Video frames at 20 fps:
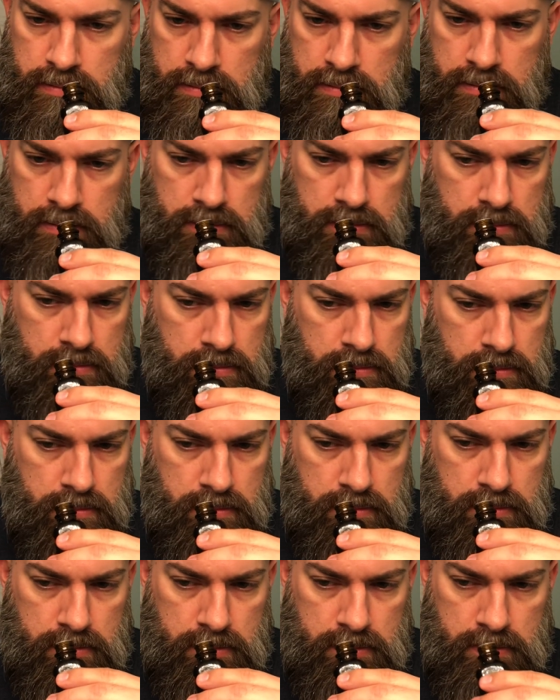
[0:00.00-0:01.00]

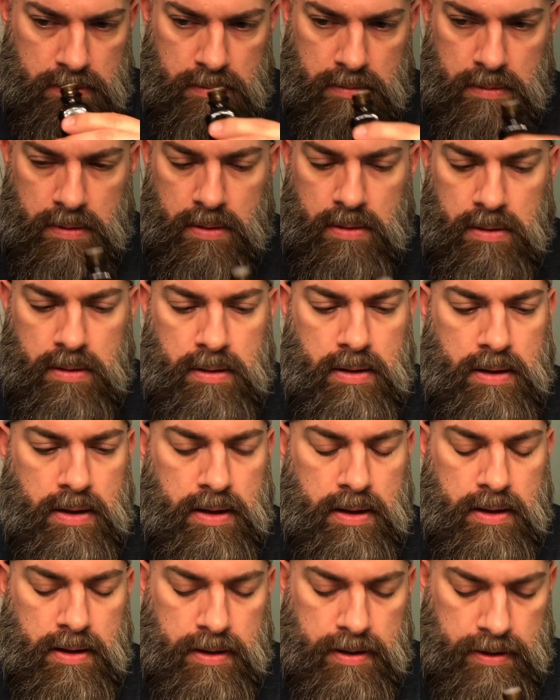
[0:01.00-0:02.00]

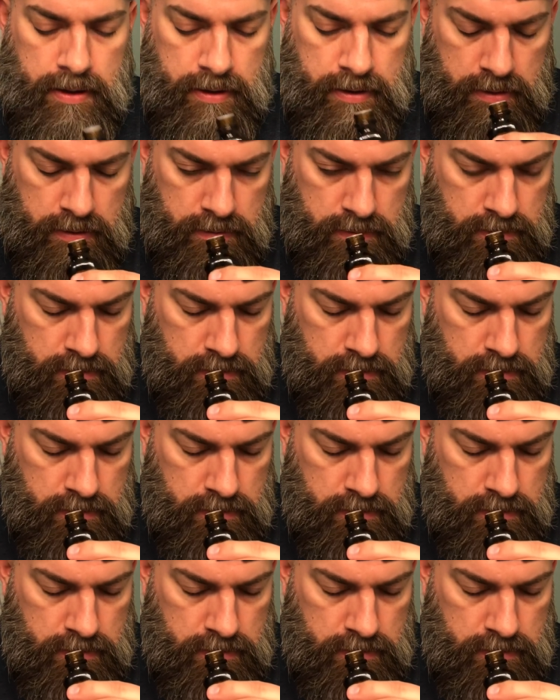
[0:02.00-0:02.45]
(no one is talking)